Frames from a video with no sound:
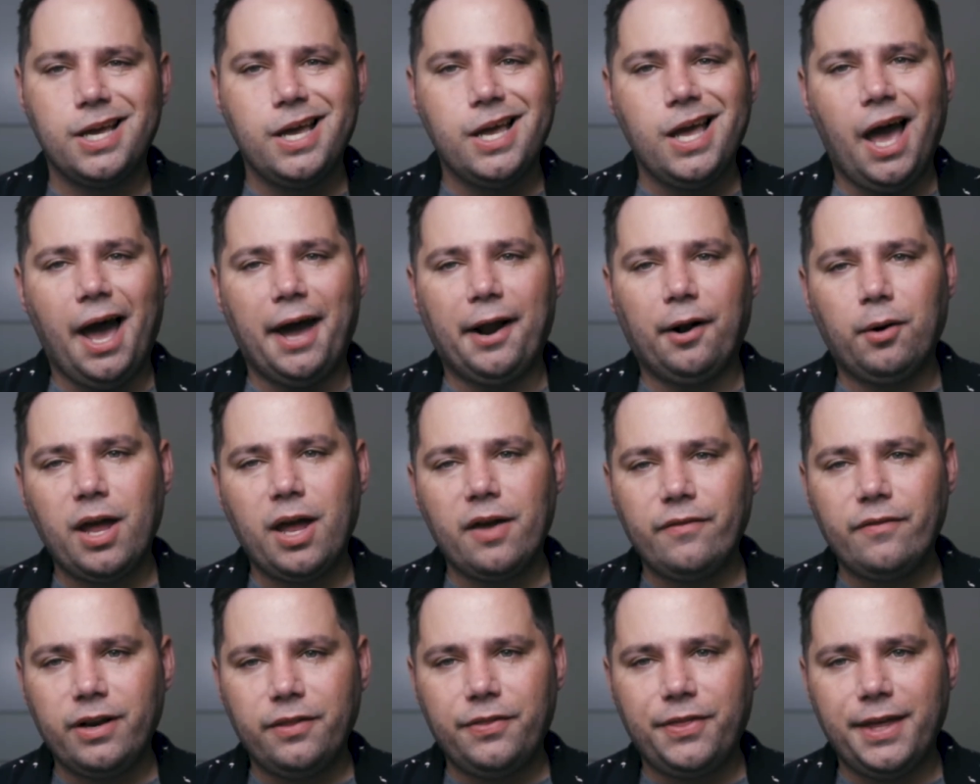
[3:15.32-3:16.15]
I don't
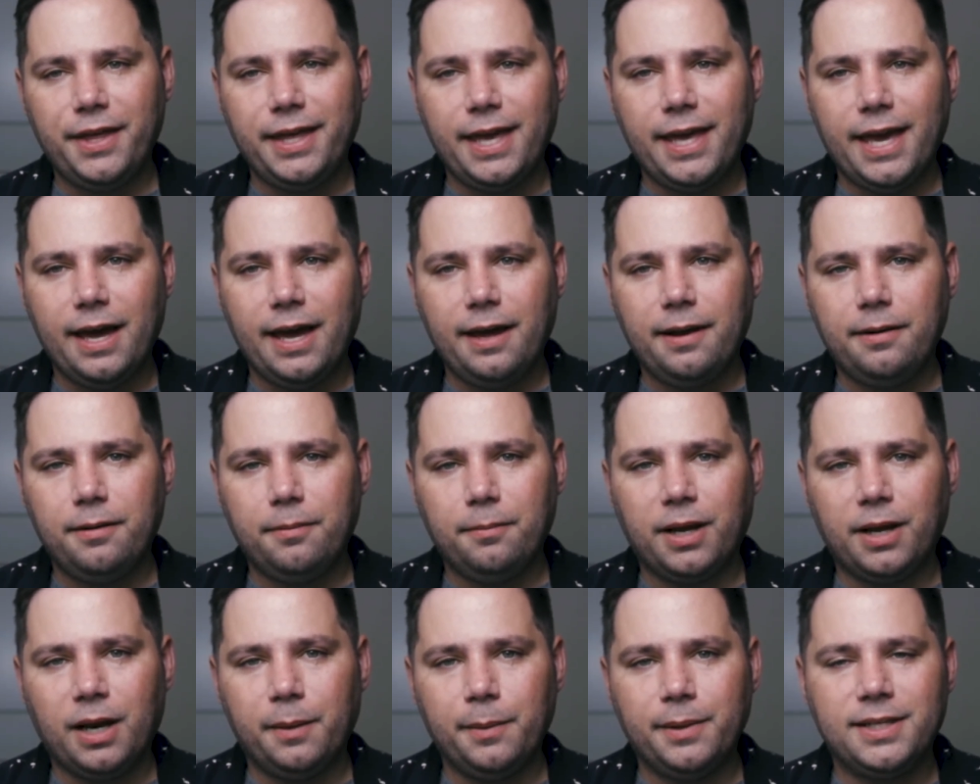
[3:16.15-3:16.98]
have anything yet,
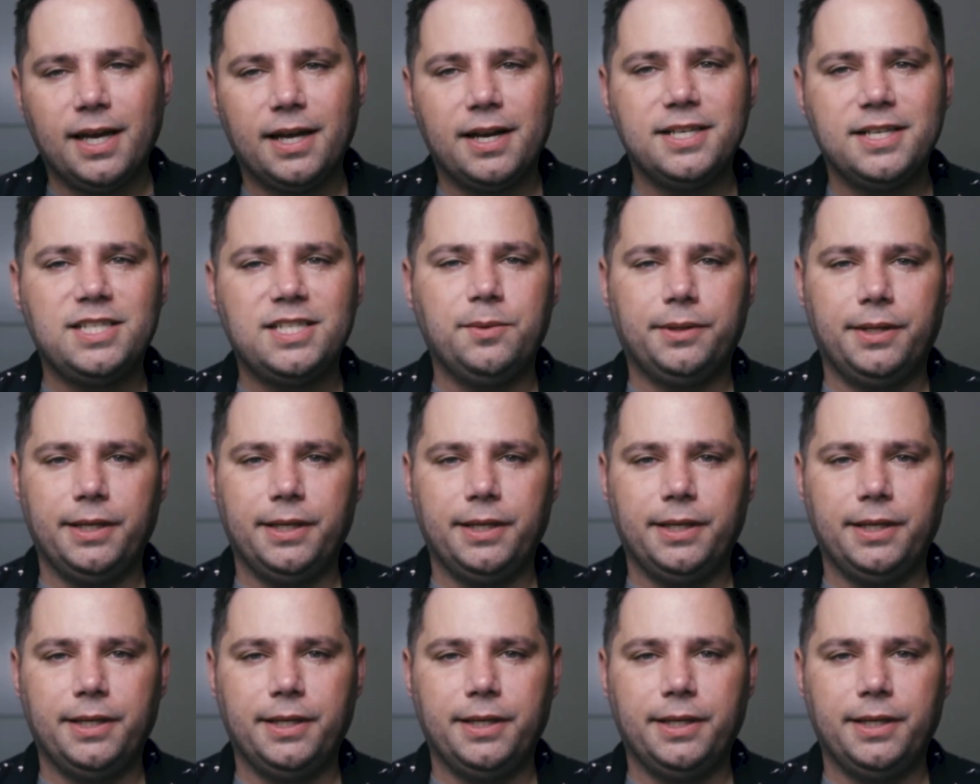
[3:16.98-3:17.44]
but I'm excited to see what they